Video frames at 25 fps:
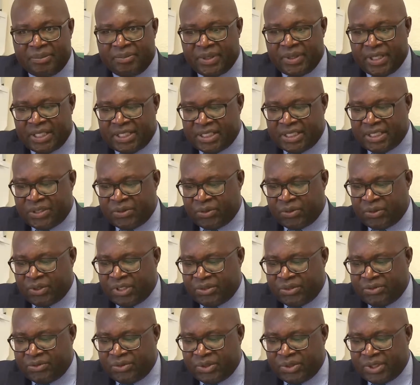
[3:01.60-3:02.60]
basis or on a
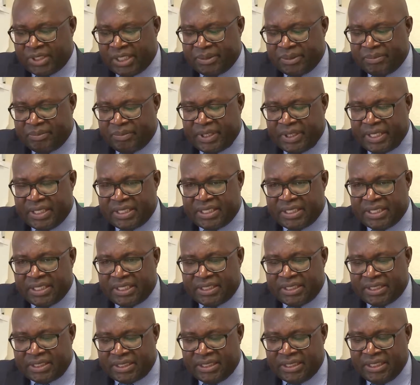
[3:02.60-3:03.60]
full-time
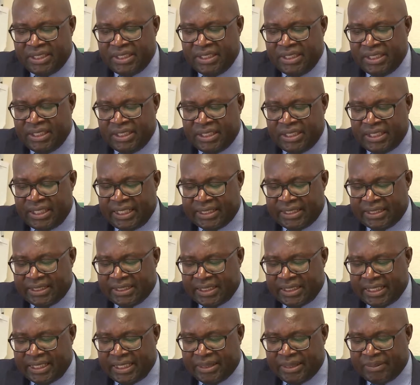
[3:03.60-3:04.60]
basis. And
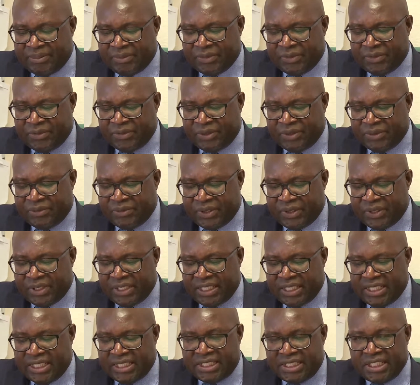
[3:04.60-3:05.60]
for the
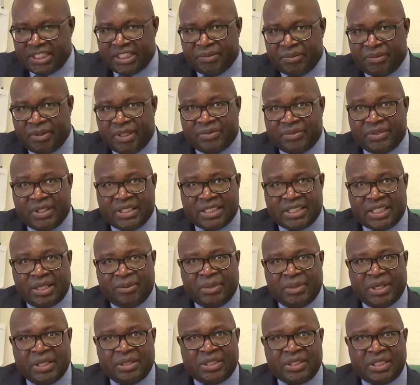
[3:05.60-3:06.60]
relationship, as I
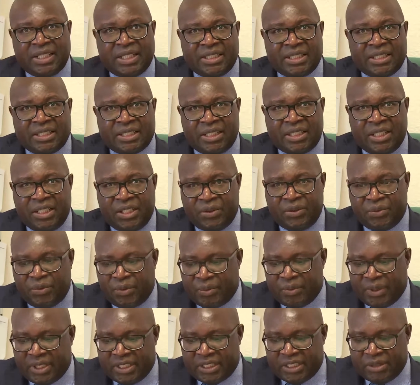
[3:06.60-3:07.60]
mentioned, we
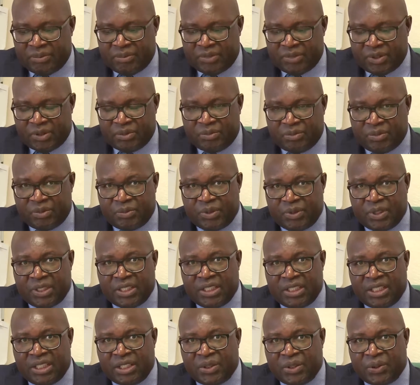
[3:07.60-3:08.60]
might
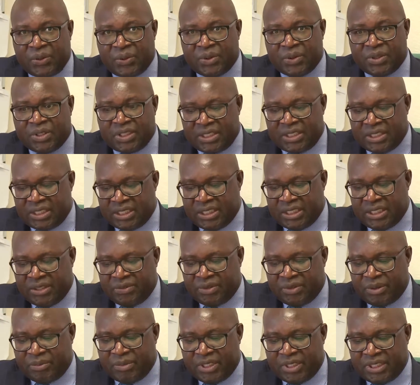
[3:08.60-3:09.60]
include
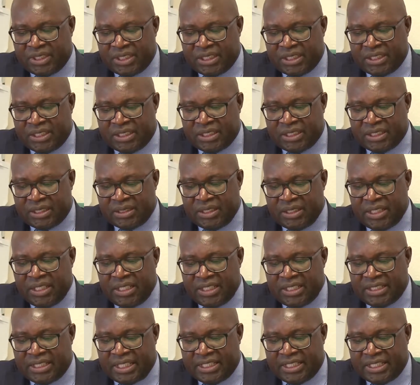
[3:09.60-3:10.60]
information
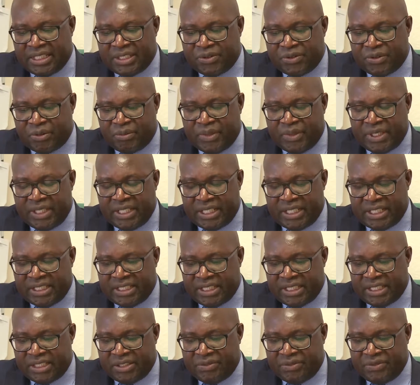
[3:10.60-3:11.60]
such as your marriage
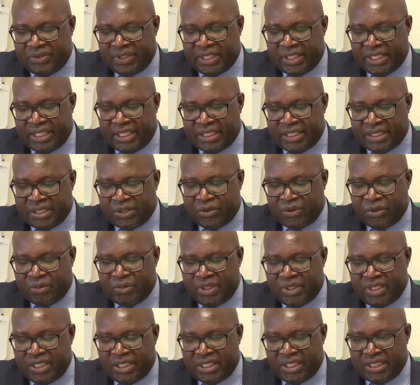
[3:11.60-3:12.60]
certificate,
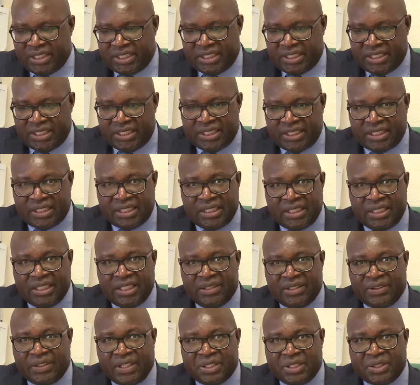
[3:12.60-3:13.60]
communication
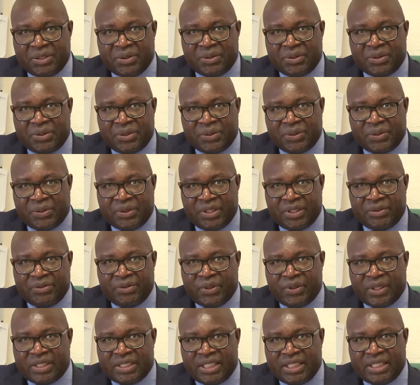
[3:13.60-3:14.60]
that you do if
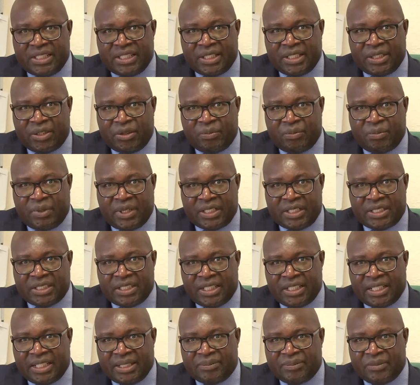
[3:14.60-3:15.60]
you are sending your
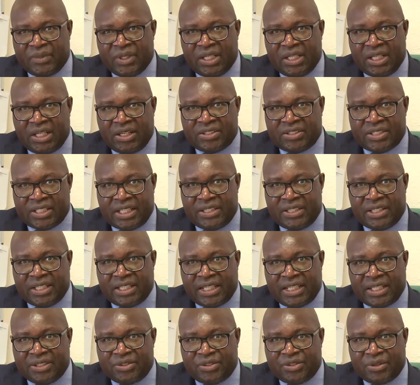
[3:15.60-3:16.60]
partner outside the
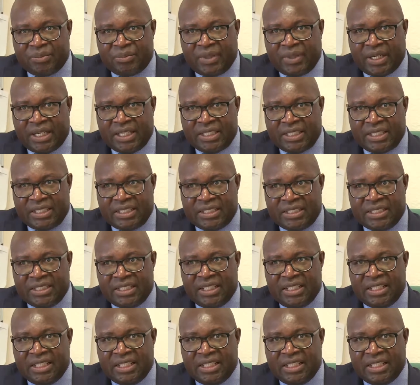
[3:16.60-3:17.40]
country money